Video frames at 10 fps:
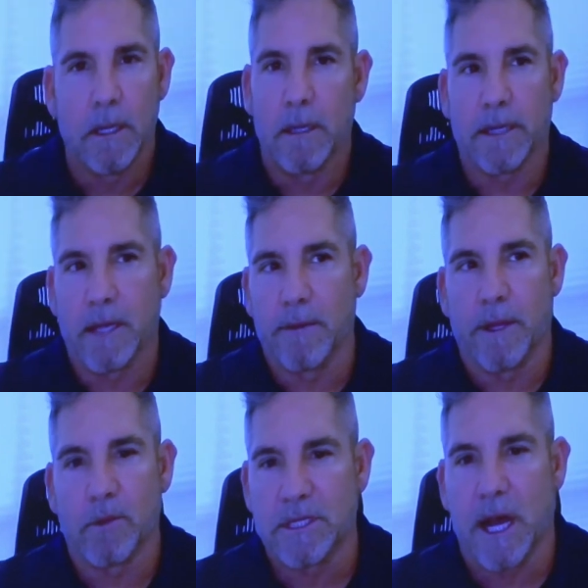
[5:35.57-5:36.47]
Like
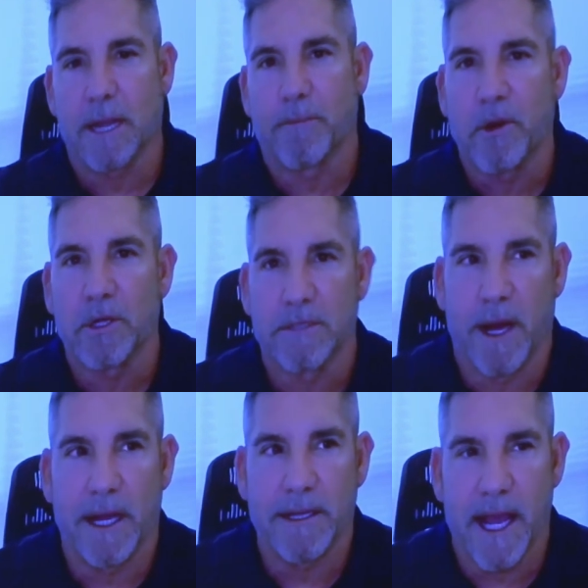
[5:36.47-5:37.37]
there was not a person
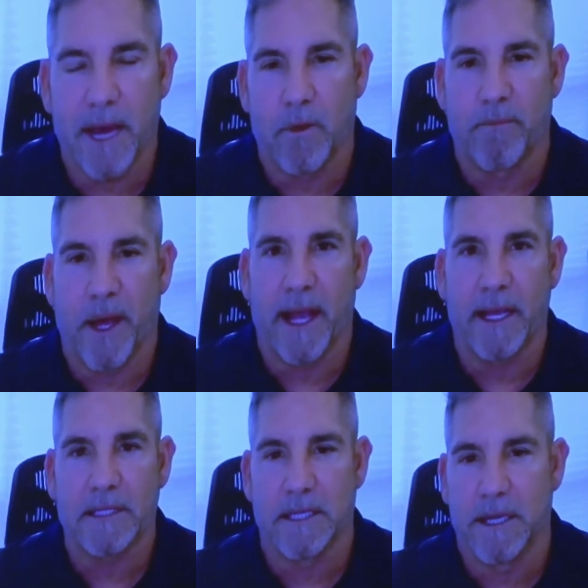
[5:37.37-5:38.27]
my dad would
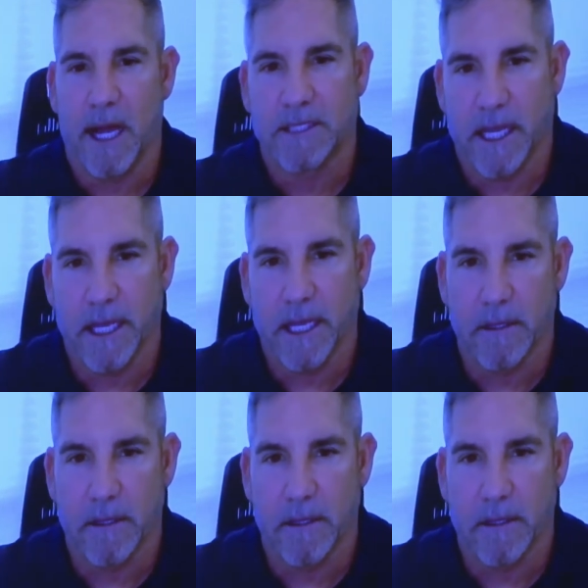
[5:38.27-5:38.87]
pass and not say